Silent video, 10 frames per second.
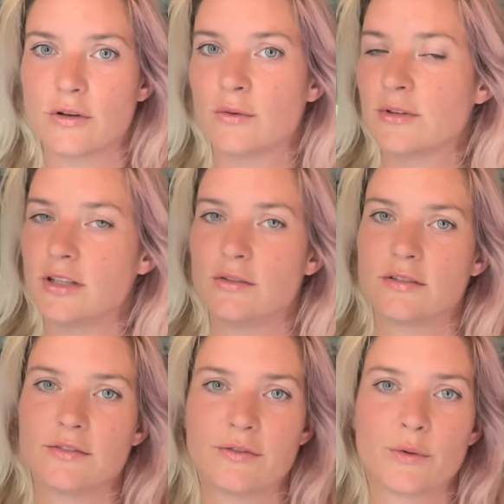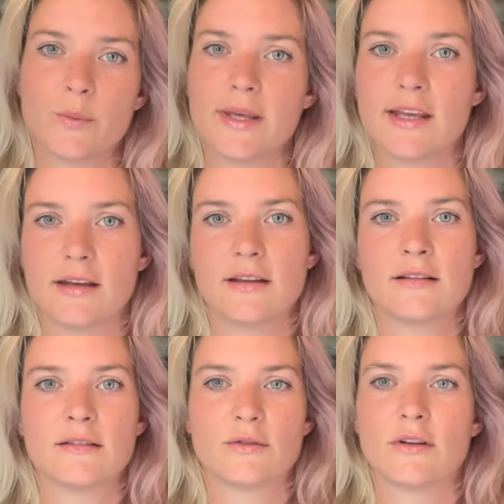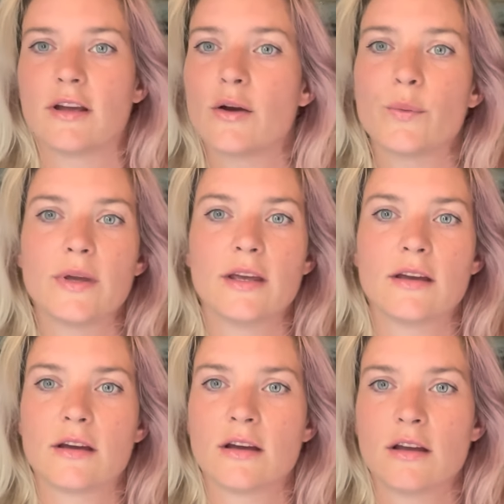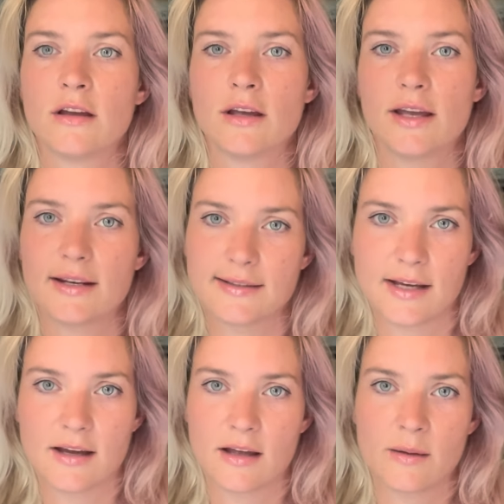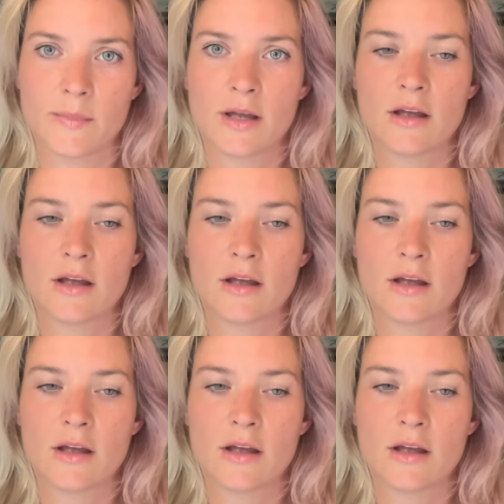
only use it for weekends or like a week at a time,